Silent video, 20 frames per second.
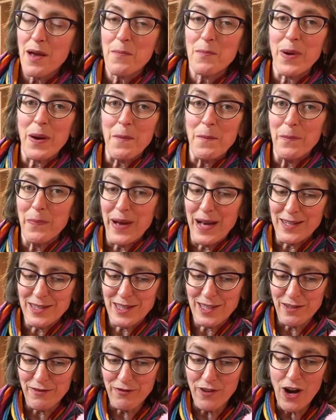But best
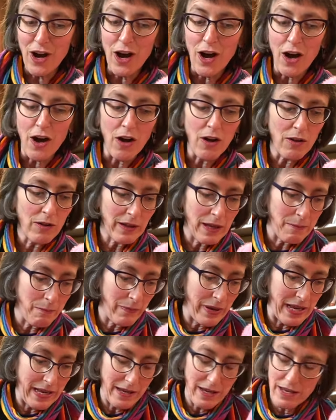of all, and
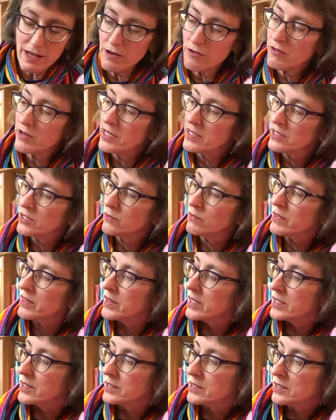Pinky agrees with
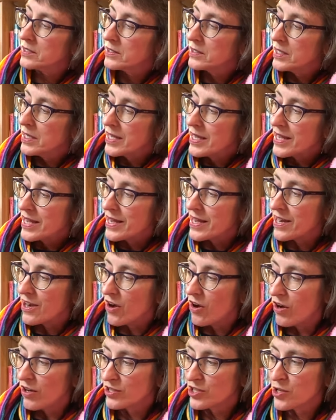this, it
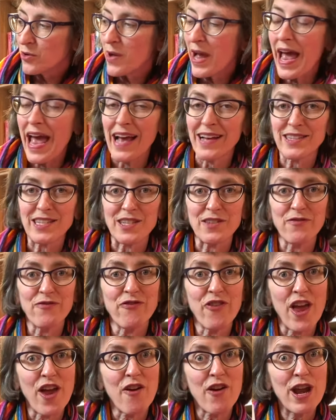also has its
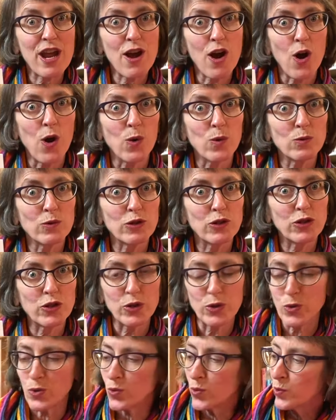very own
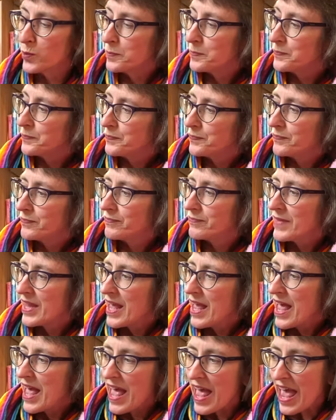zoo.
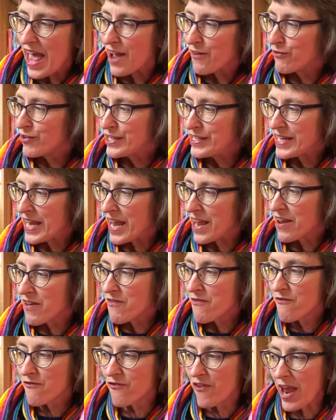Every day,
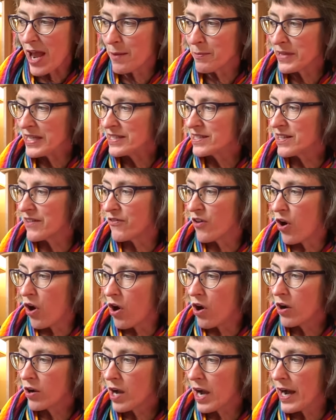families of
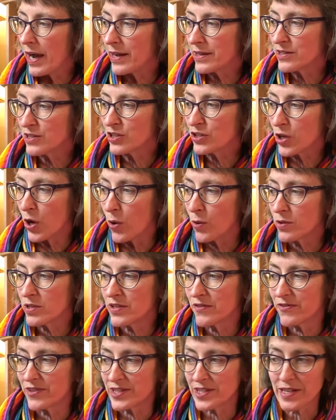all kinds go to
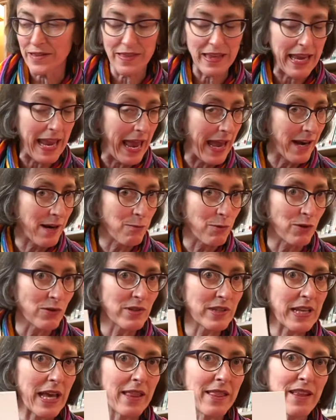visit the animals
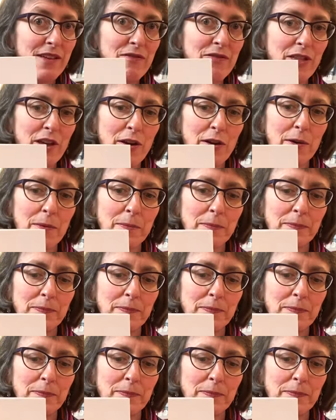that live there.